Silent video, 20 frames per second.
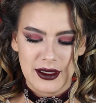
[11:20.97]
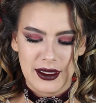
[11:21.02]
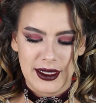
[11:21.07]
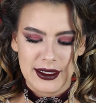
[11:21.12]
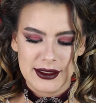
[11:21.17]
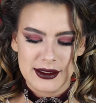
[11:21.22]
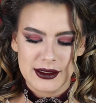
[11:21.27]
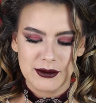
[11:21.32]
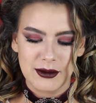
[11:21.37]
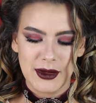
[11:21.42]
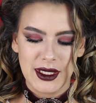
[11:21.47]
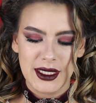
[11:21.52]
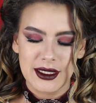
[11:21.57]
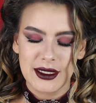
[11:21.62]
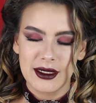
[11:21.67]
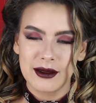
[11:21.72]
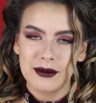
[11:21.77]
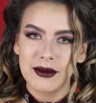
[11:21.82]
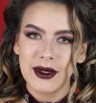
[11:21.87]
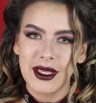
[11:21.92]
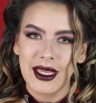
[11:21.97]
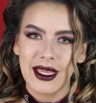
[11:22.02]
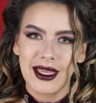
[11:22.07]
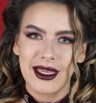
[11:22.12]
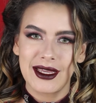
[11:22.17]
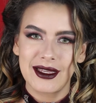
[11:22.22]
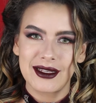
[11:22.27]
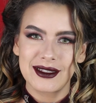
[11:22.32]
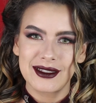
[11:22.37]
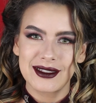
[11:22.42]
has makeup
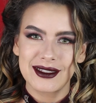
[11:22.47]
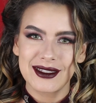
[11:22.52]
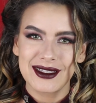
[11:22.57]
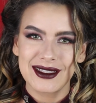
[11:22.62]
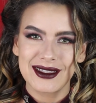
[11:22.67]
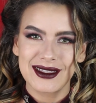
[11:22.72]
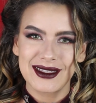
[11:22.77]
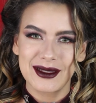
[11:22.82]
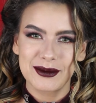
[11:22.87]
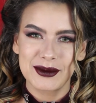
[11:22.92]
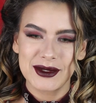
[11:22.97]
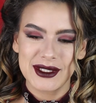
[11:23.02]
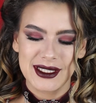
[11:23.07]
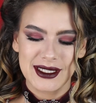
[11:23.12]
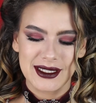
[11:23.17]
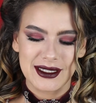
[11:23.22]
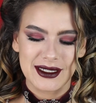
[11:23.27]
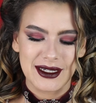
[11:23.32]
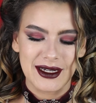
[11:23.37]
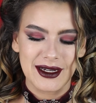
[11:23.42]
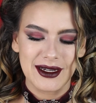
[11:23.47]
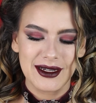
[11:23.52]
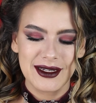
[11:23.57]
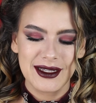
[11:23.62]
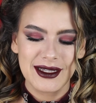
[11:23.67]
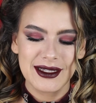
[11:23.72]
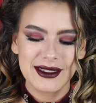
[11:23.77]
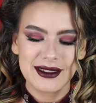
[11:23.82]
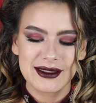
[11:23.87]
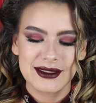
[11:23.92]
and lipstick on
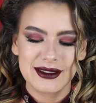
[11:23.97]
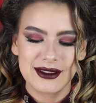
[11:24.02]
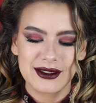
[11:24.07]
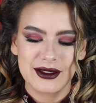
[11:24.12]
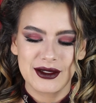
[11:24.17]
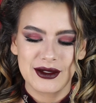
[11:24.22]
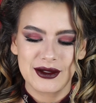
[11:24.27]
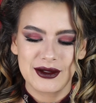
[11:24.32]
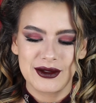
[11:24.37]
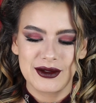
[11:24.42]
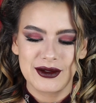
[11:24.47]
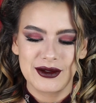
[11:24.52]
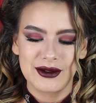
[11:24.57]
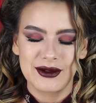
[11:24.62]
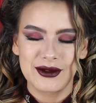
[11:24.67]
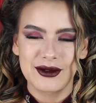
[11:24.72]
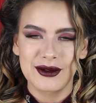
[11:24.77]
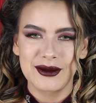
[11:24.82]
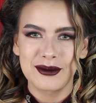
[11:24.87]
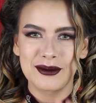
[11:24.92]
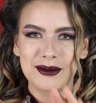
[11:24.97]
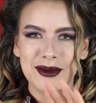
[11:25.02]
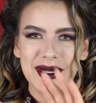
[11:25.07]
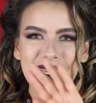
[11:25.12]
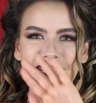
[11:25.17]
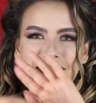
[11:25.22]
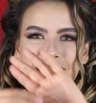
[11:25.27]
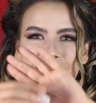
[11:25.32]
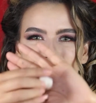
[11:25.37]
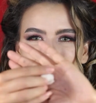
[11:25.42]
it, so, but
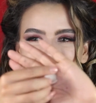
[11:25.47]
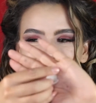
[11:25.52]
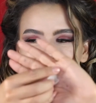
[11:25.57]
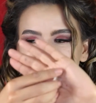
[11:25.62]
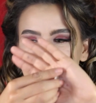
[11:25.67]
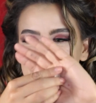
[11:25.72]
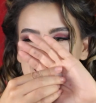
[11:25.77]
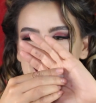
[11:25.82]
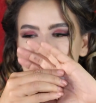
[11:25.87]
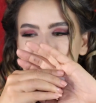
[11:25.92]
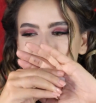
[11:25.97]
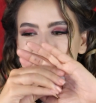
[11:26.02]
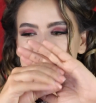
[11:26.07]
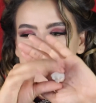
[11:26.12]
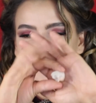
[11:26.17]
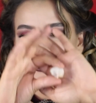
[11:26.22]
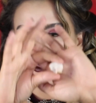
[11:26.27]
anyway, you'll deal